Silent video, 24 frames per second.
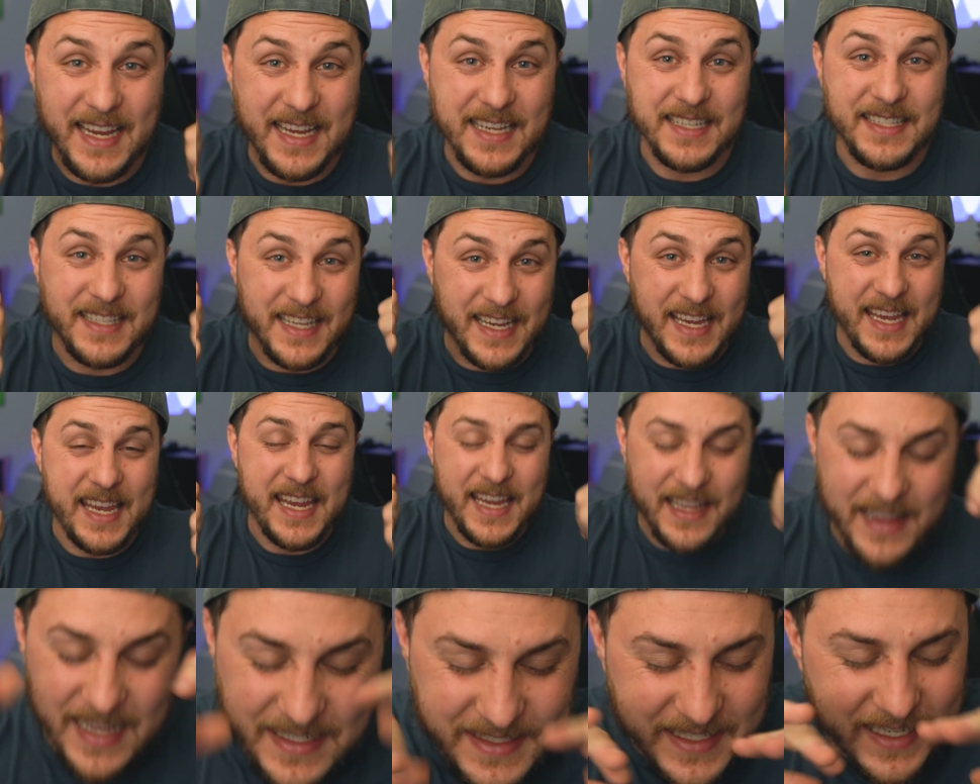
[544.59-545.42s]
is the
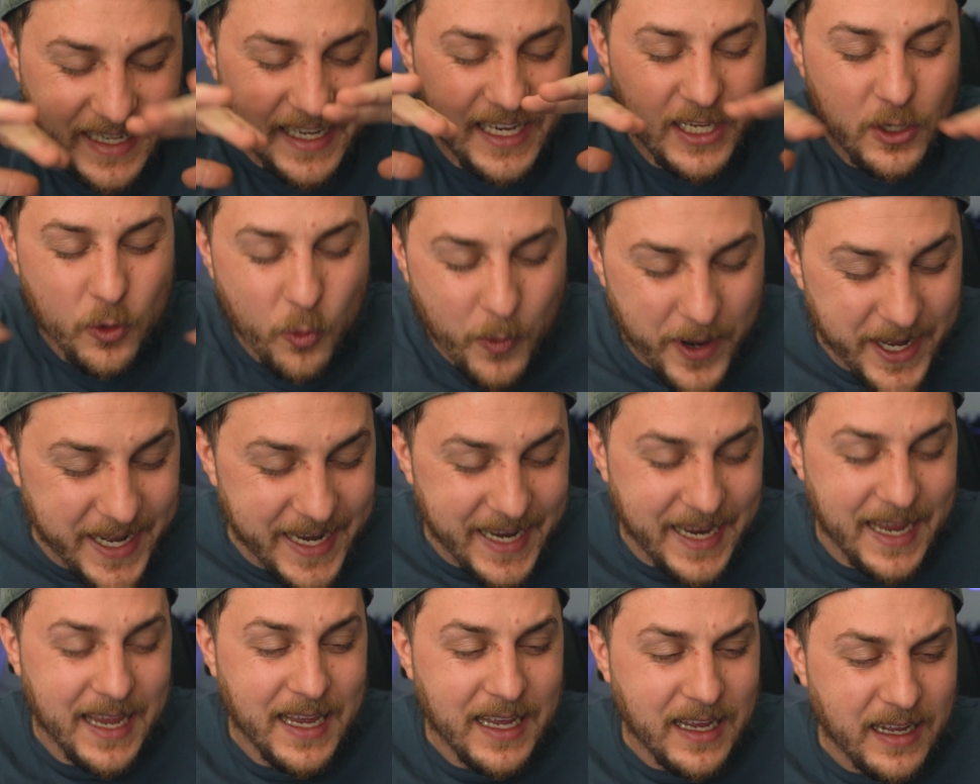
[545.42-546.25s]
key. That's the key to
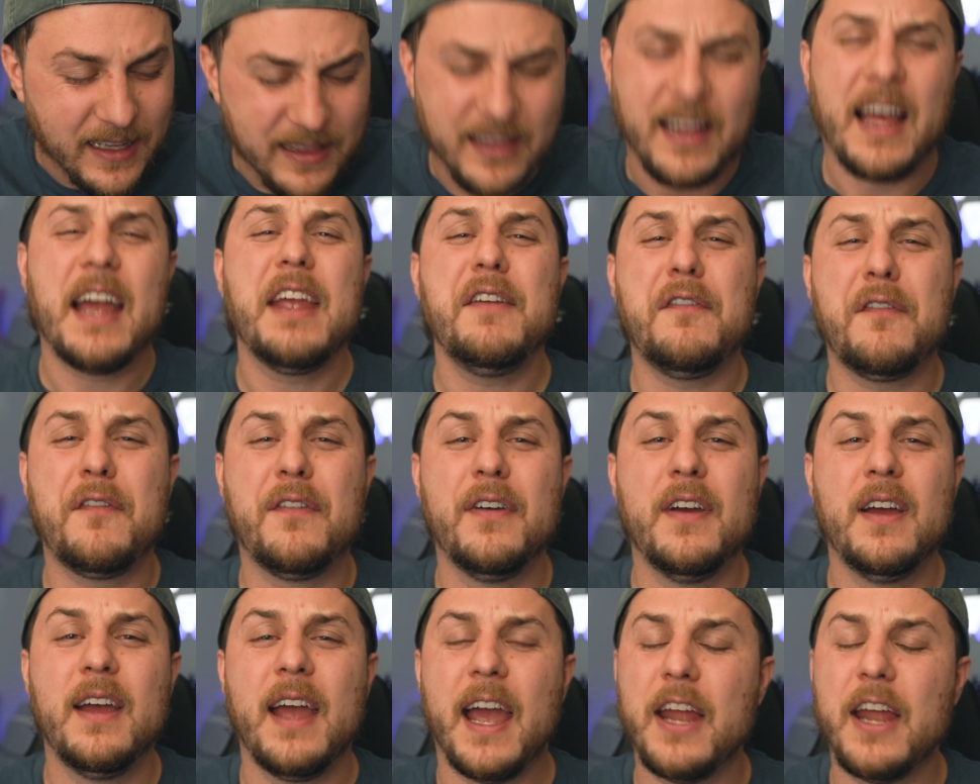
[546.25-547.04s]
winning life